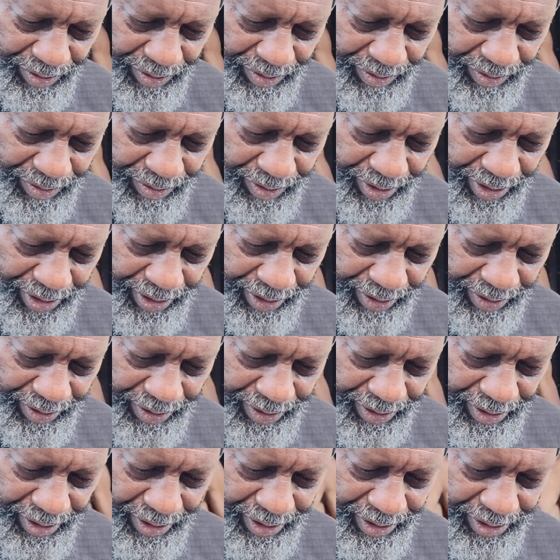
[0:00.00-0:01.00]
Okay.
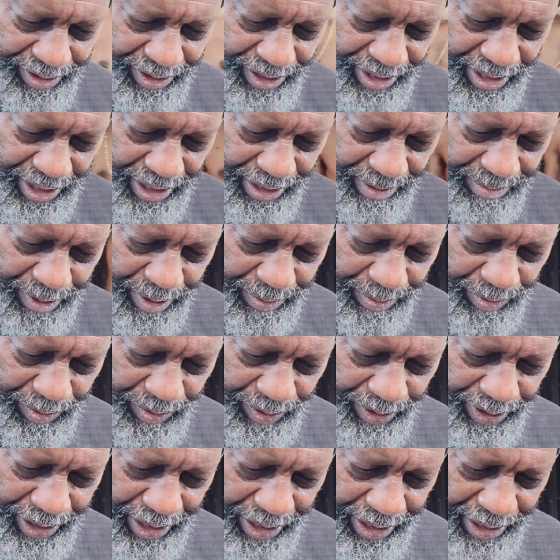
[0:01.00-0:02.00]
Tag
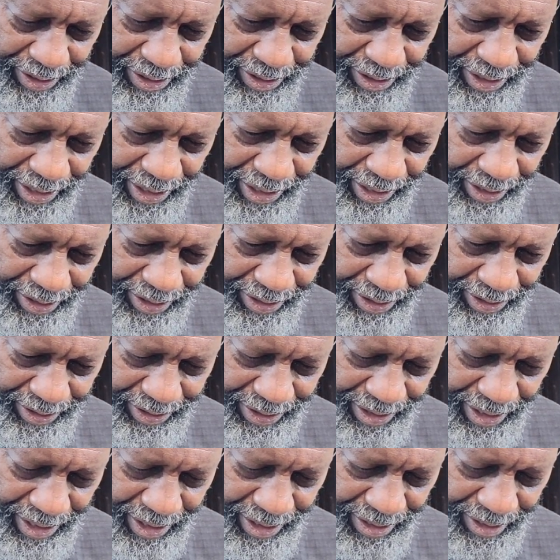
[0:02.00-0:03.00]
people. I gotta tag
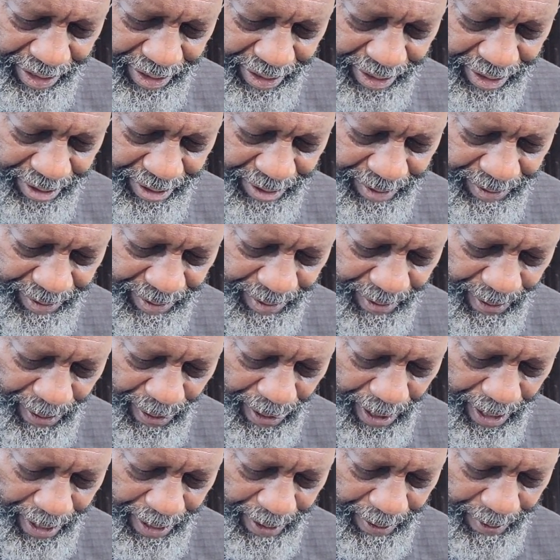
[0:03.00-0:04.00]
this guy here.
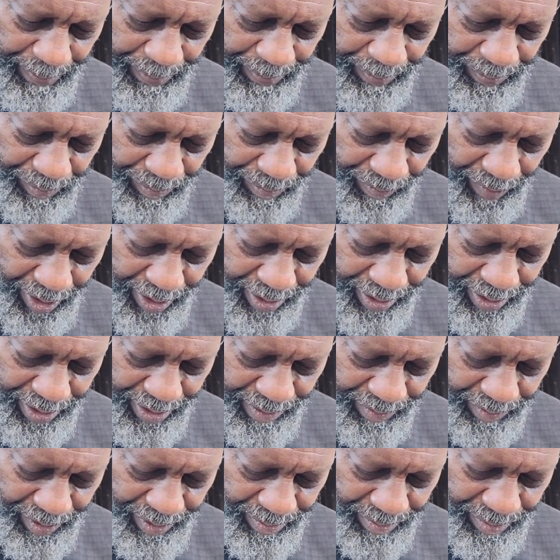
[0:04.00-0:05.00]

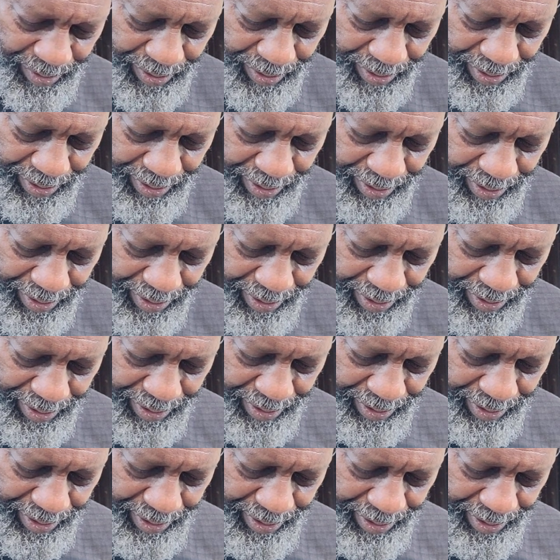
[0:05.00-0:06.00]
That would be
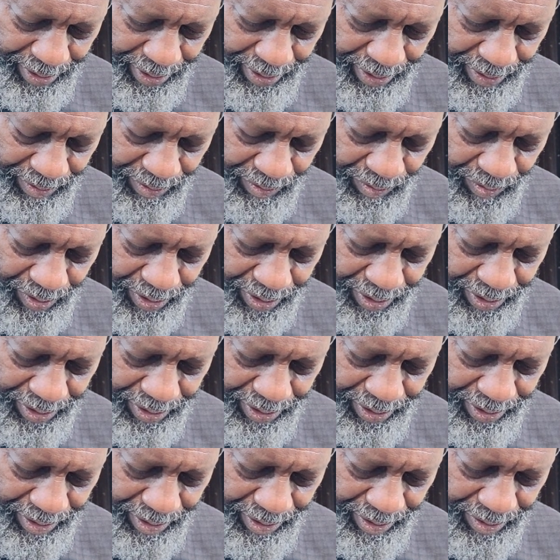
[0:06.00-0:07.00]
what's
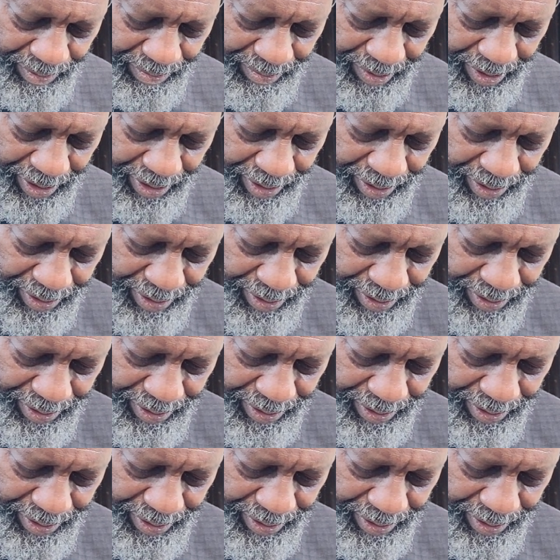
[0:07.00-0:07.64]
this? Oh man.